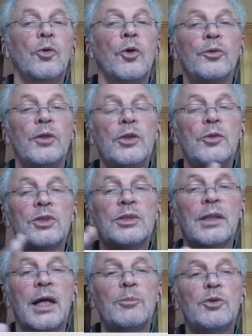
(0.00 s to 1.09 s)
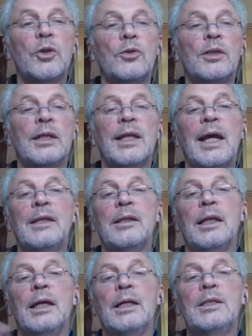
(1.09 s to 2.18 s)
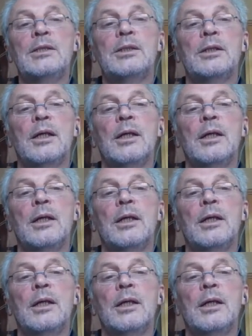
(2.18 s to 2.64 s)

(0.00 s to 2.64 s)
continuous time slot that analyzed